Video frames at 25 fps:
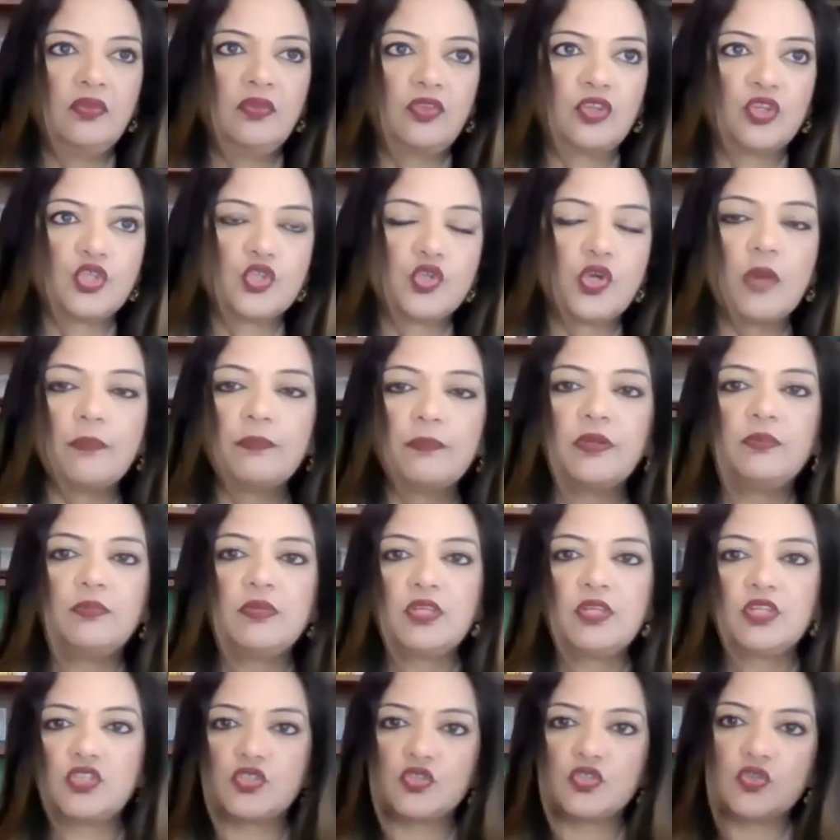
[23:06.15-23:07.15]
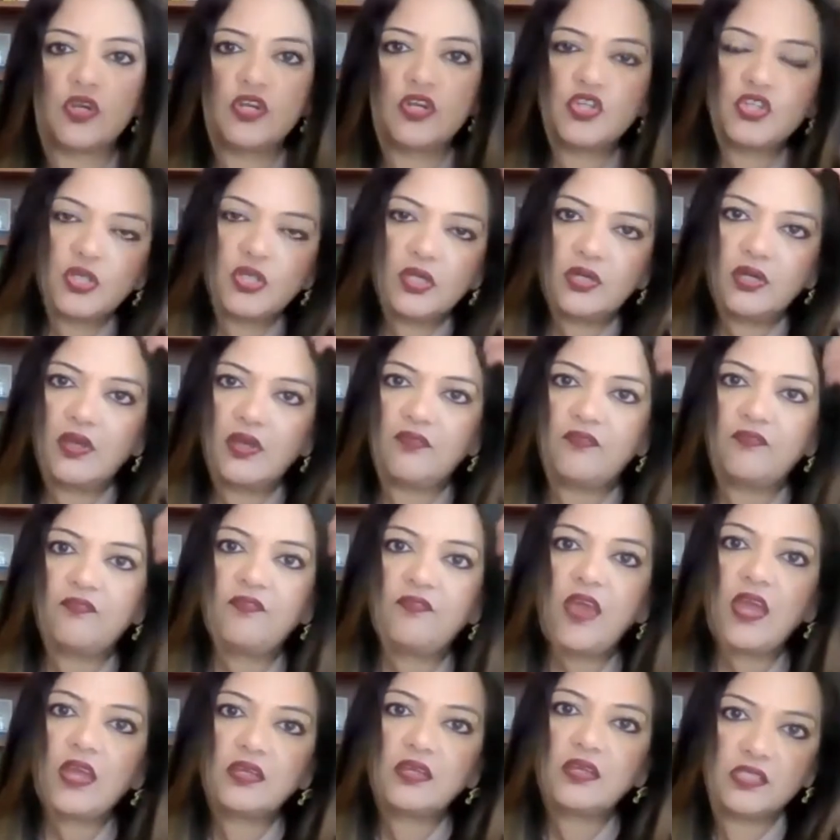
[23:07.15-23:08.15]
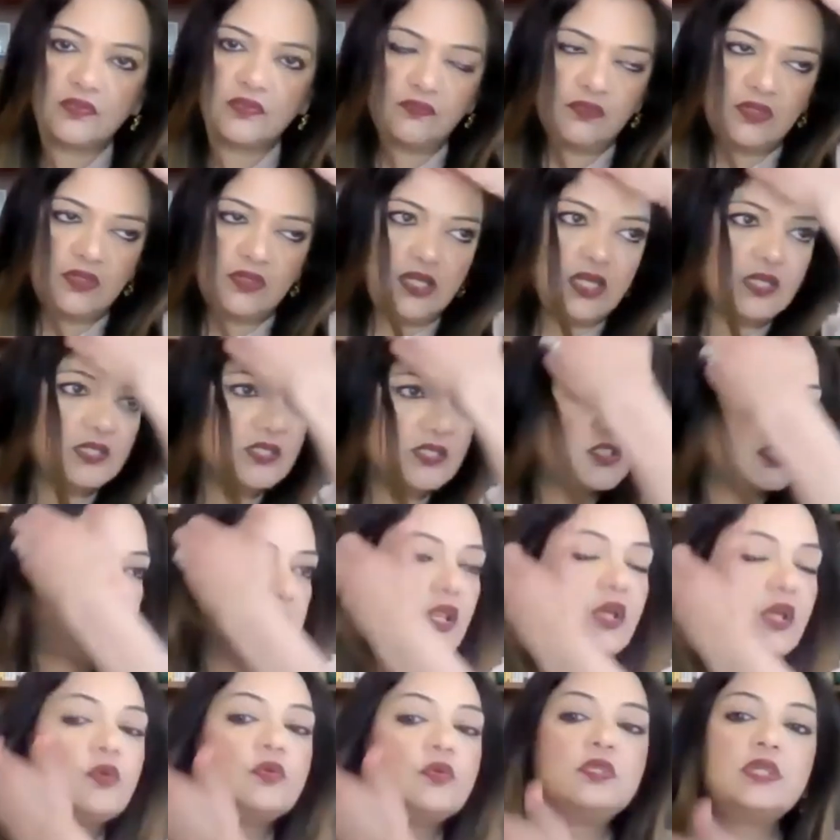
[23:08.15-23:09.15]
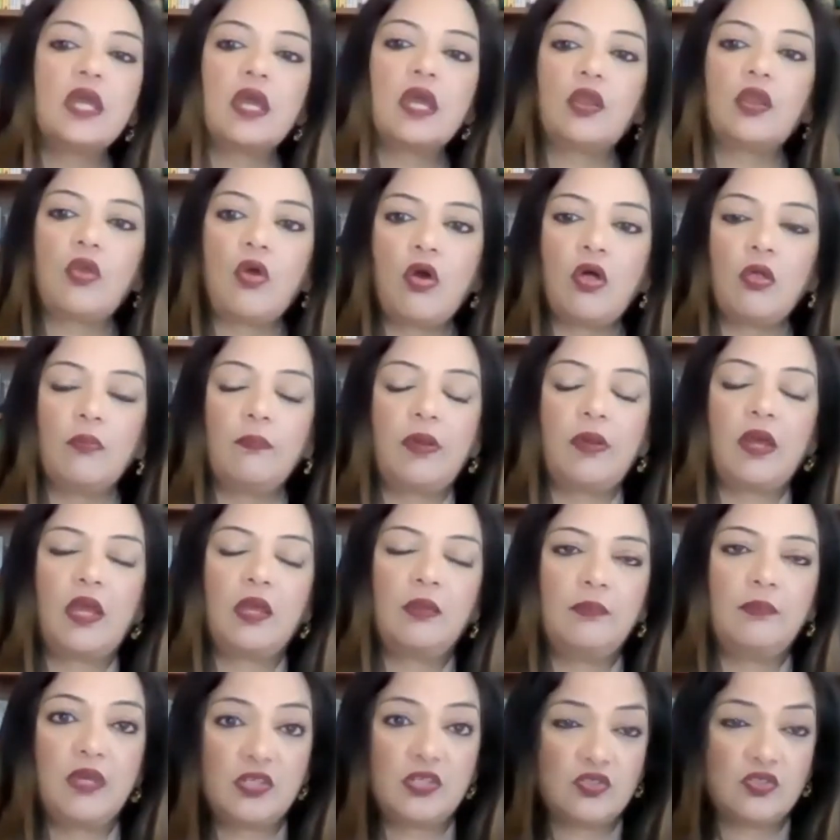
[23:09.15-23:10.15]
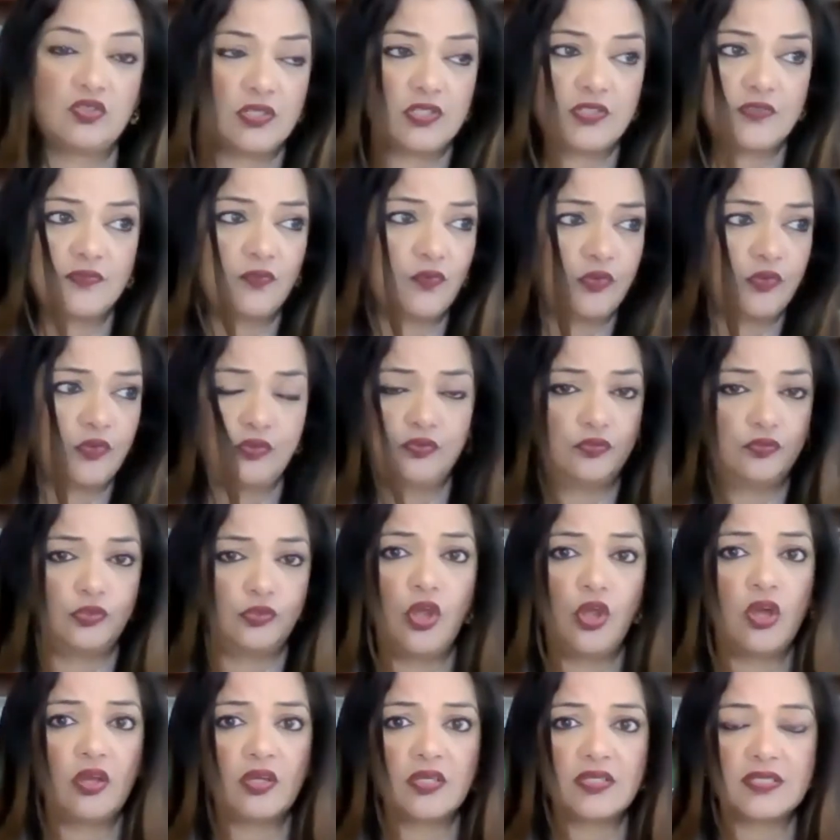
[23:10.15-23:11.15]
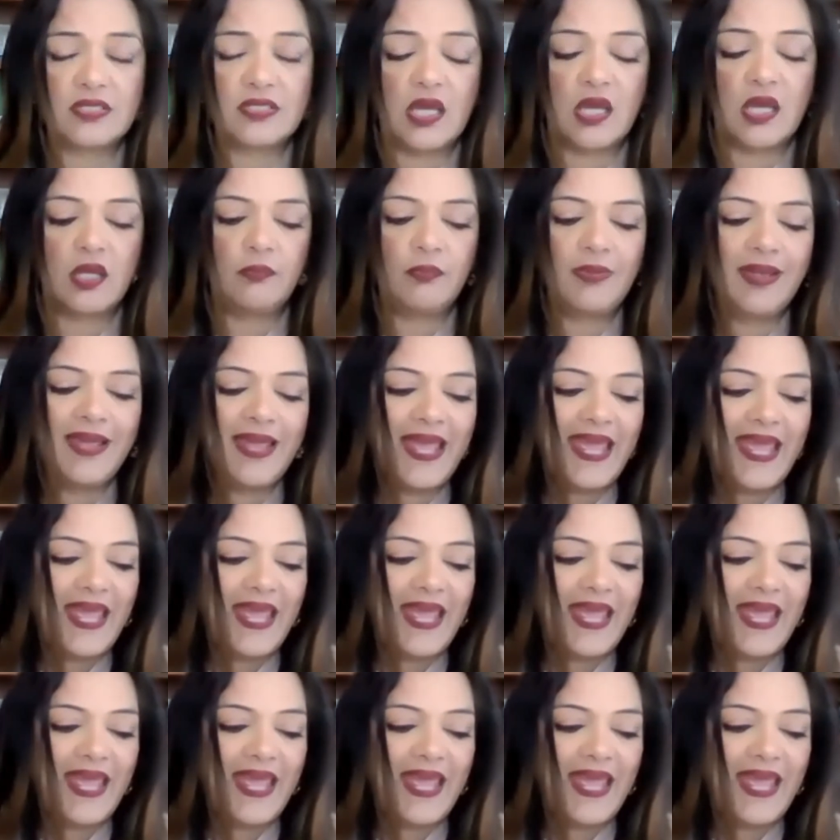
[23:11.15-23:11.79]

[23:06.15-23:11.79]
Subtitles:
the Trump administration effectively had slowed down all biometrics for the longest time.